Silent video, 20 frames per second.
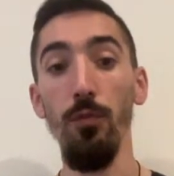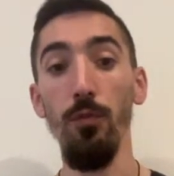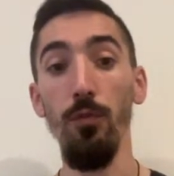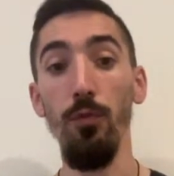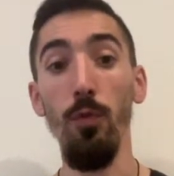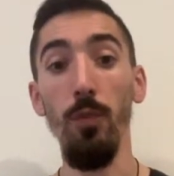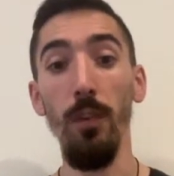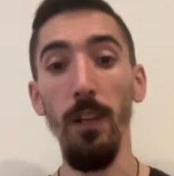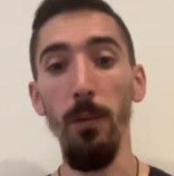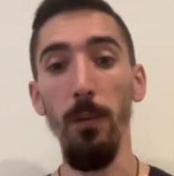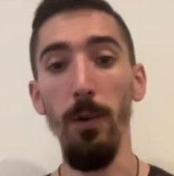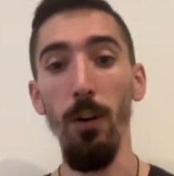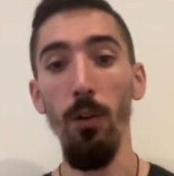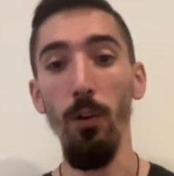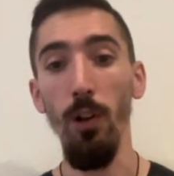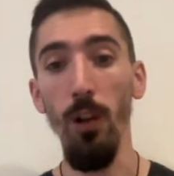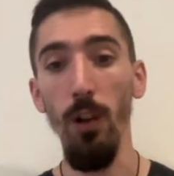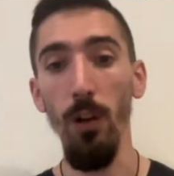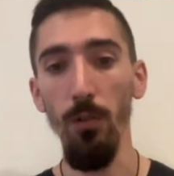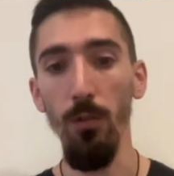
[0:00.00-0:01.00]
talking about
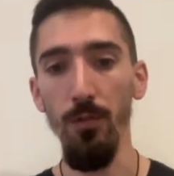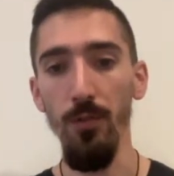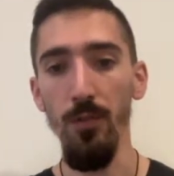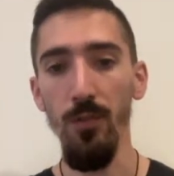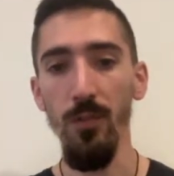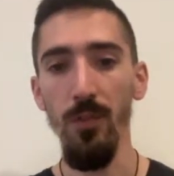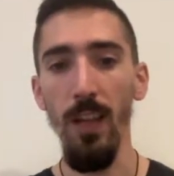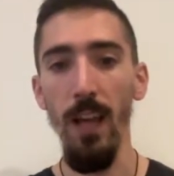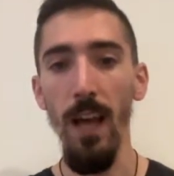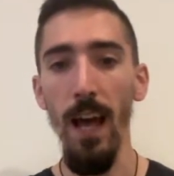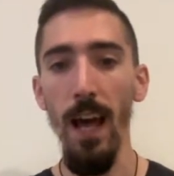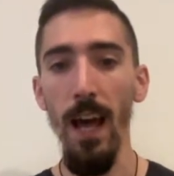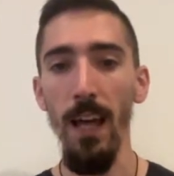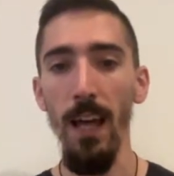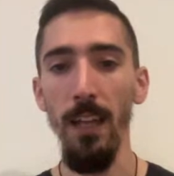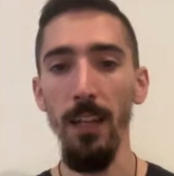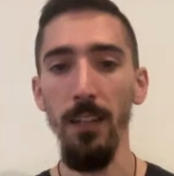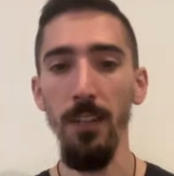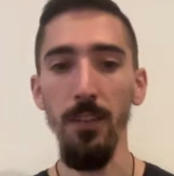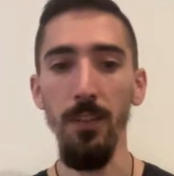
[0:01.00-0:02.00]
clothes
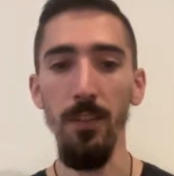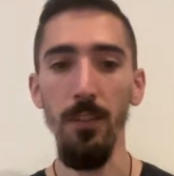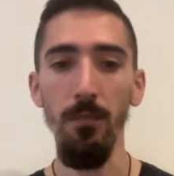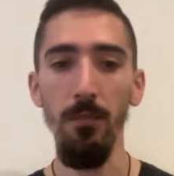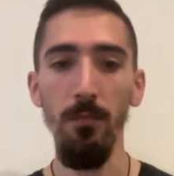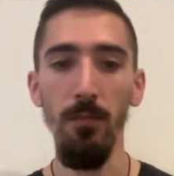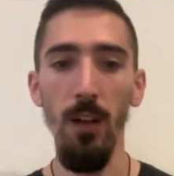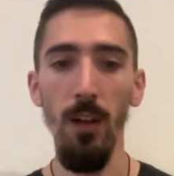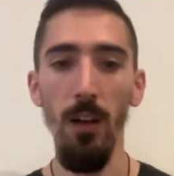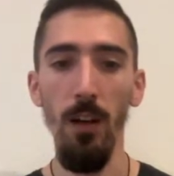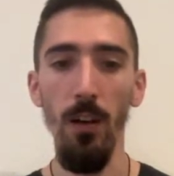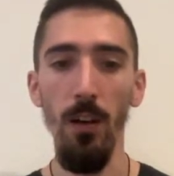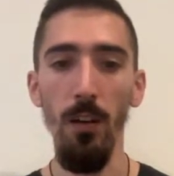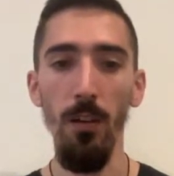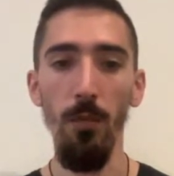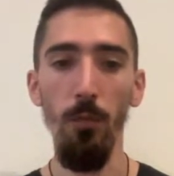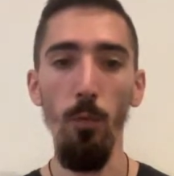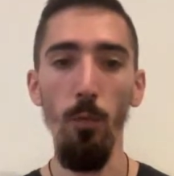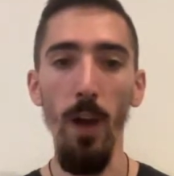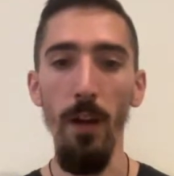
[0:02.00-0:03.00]
and
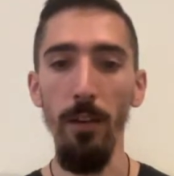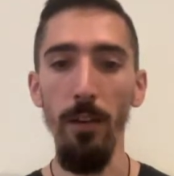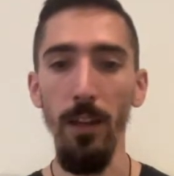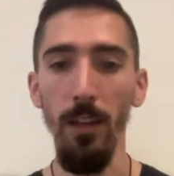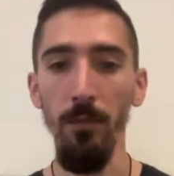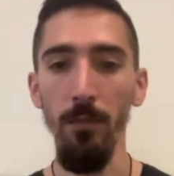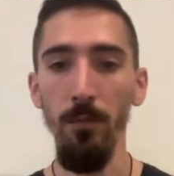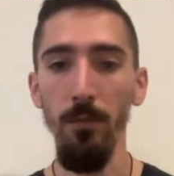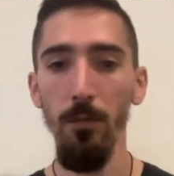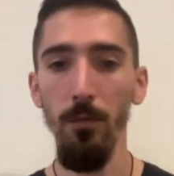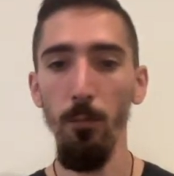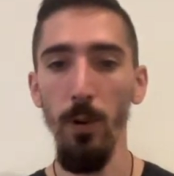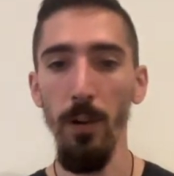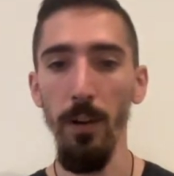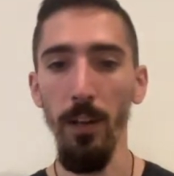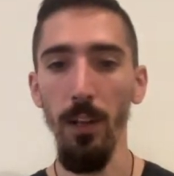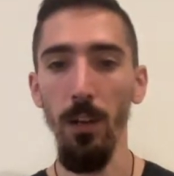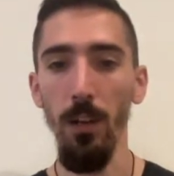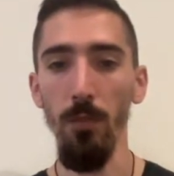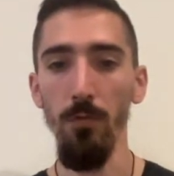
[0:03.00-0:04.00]
wearing
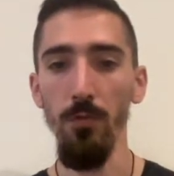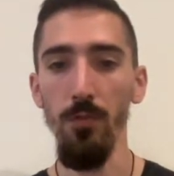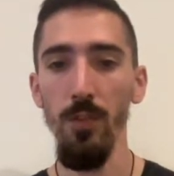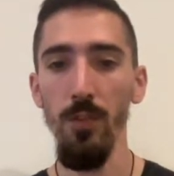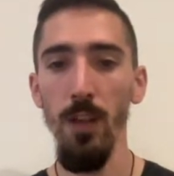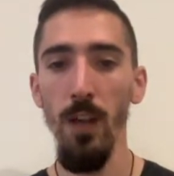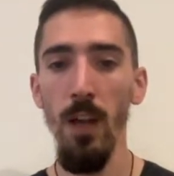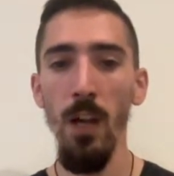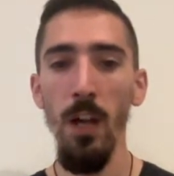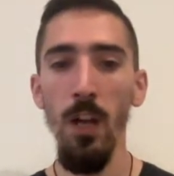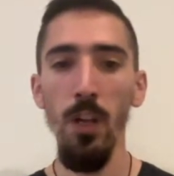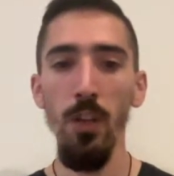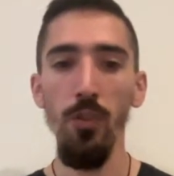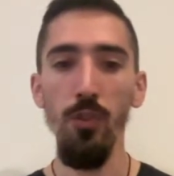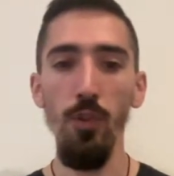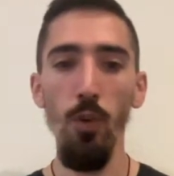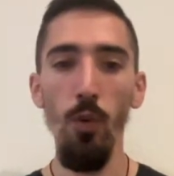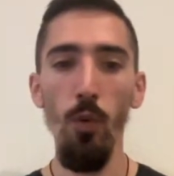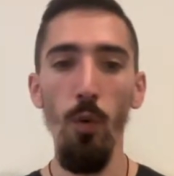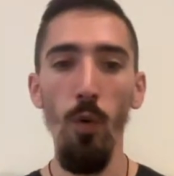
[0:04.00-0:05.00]
clothes.
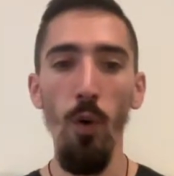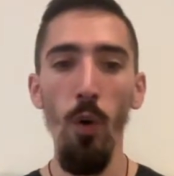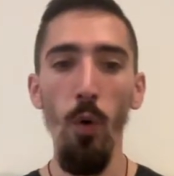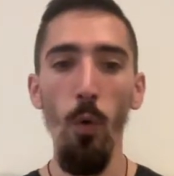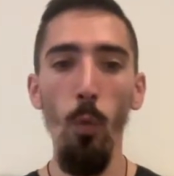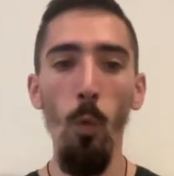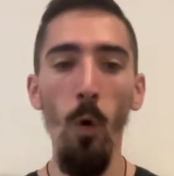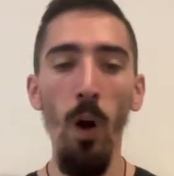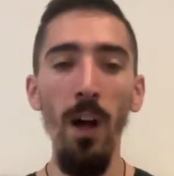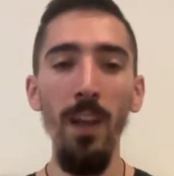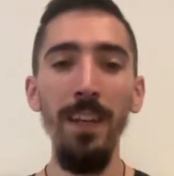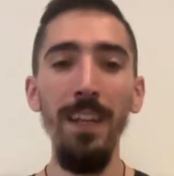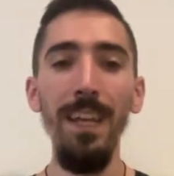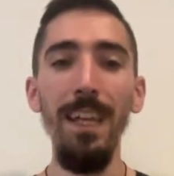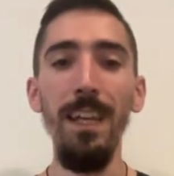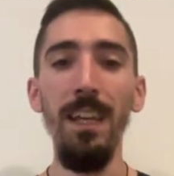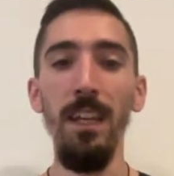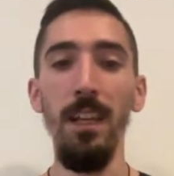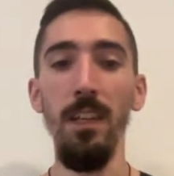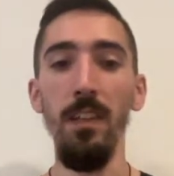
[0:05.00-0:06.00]
So one
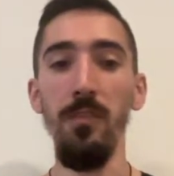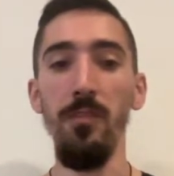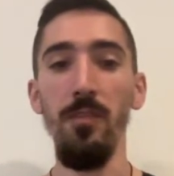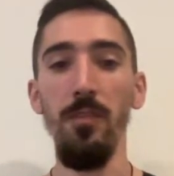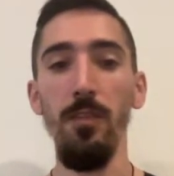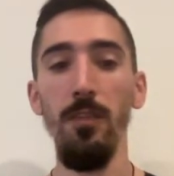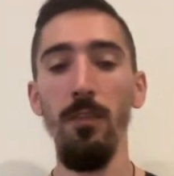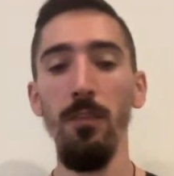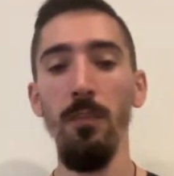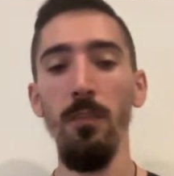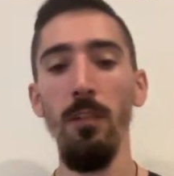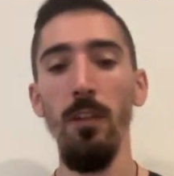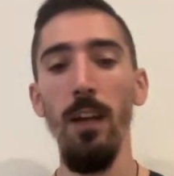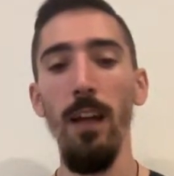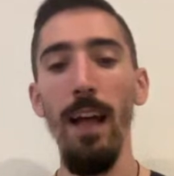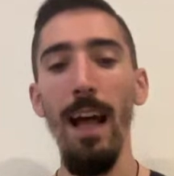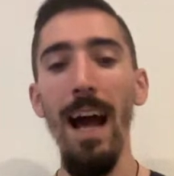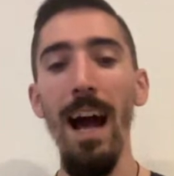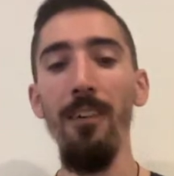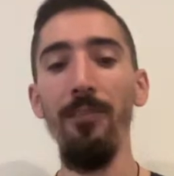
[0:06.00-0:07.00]
is
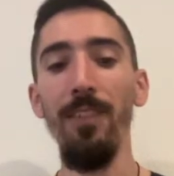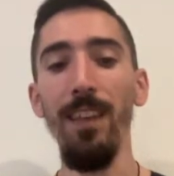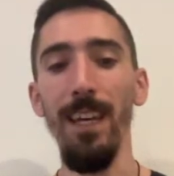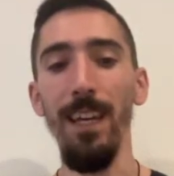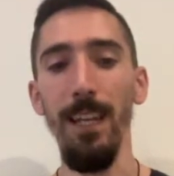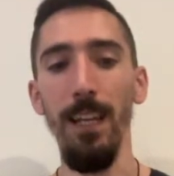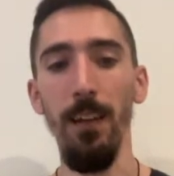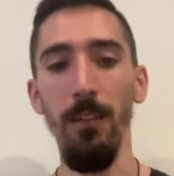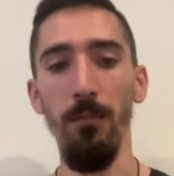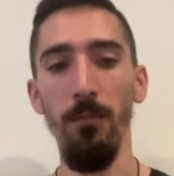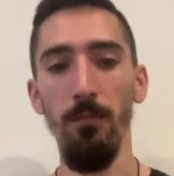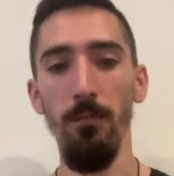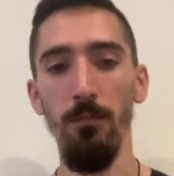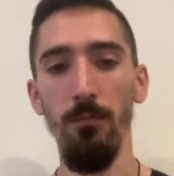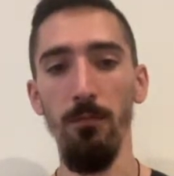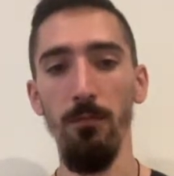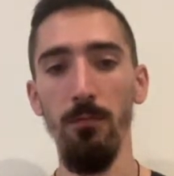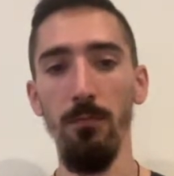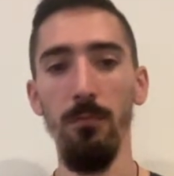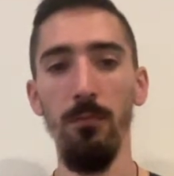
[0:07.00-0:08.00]
avere.
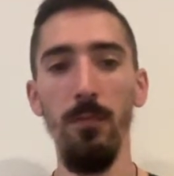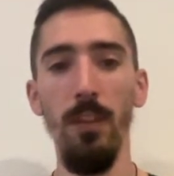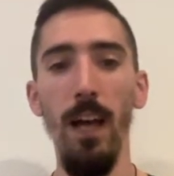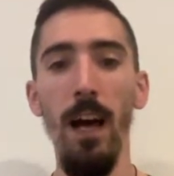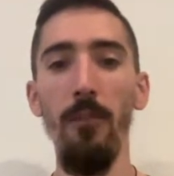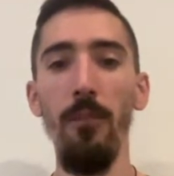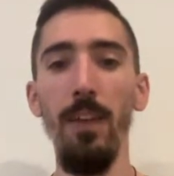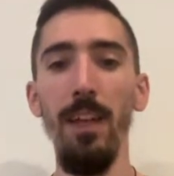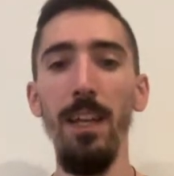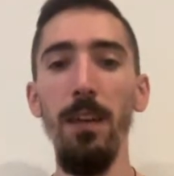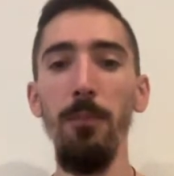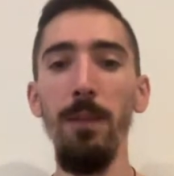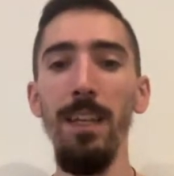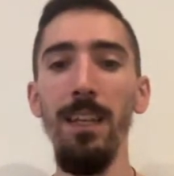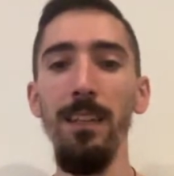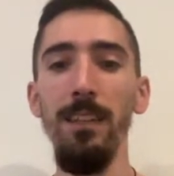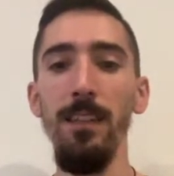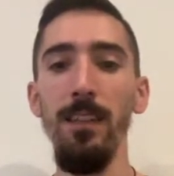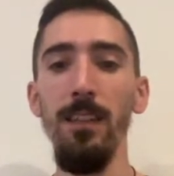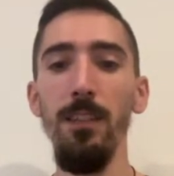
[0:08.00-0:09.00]
Avere
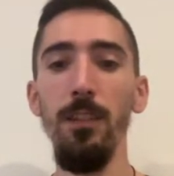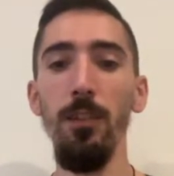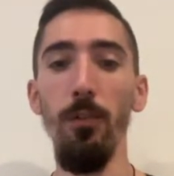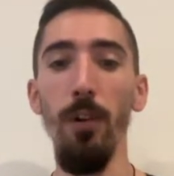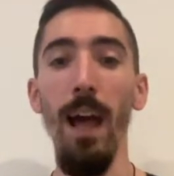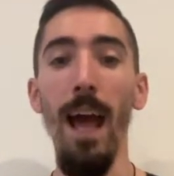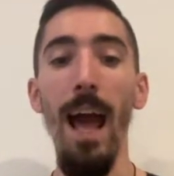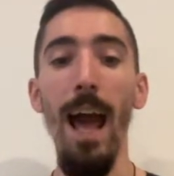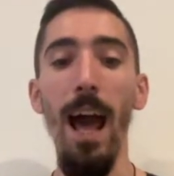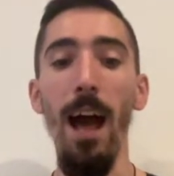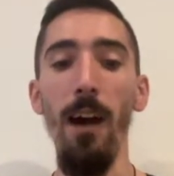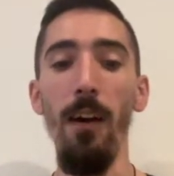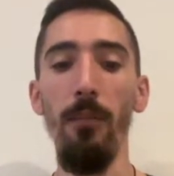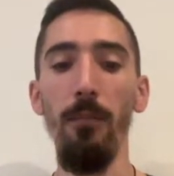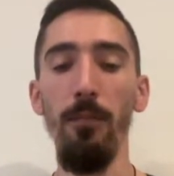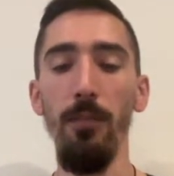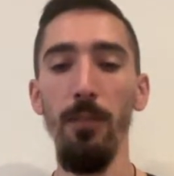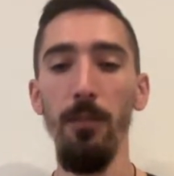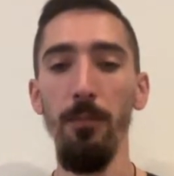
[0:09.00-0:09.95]
means to have.